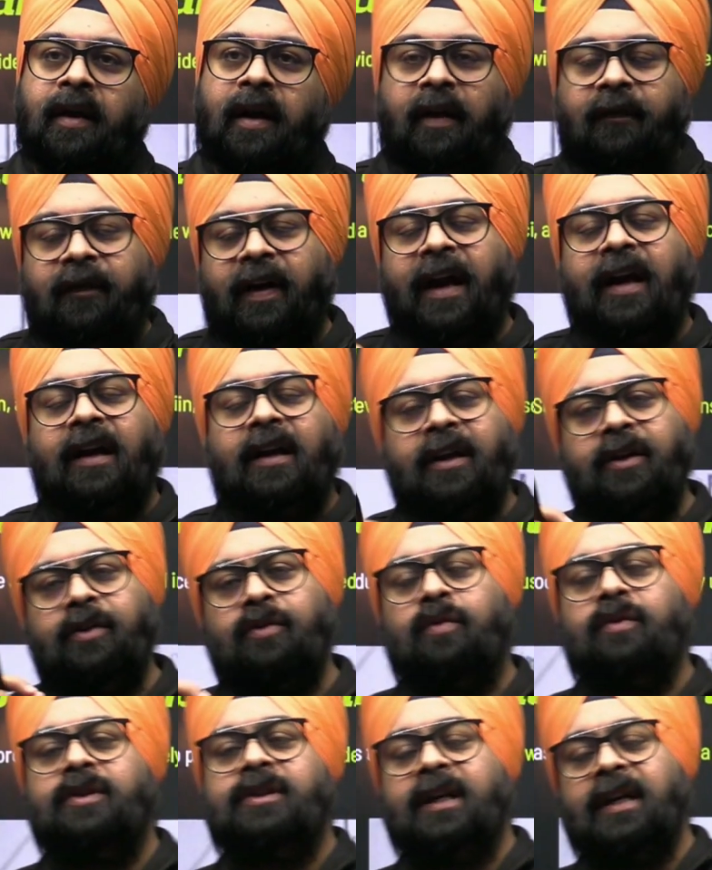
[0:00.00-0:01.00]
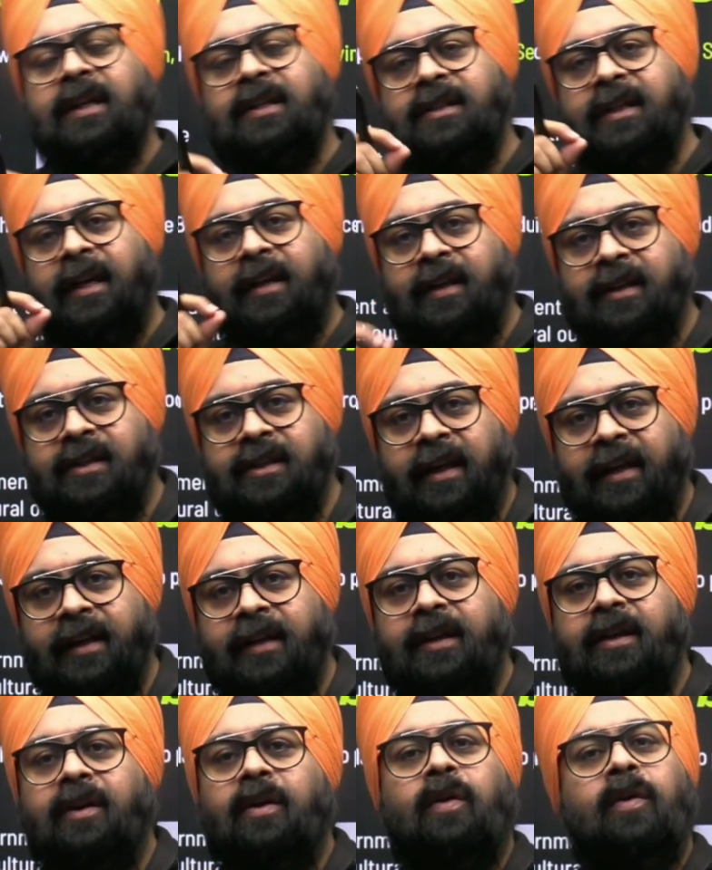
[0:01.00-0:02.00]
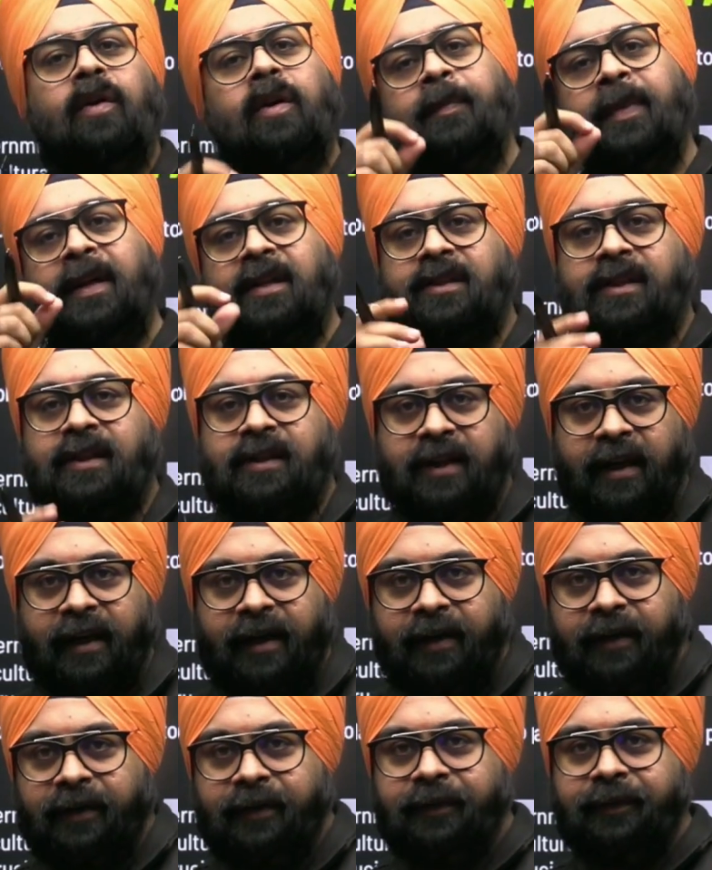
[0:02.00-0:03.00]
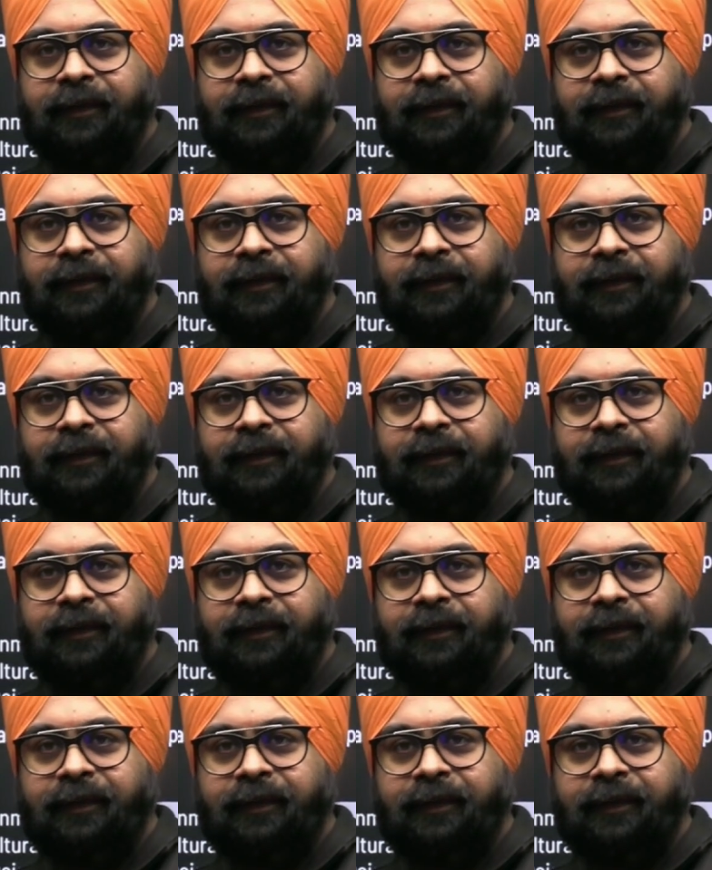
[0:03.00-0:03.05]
a widely used insecticide or pesticide.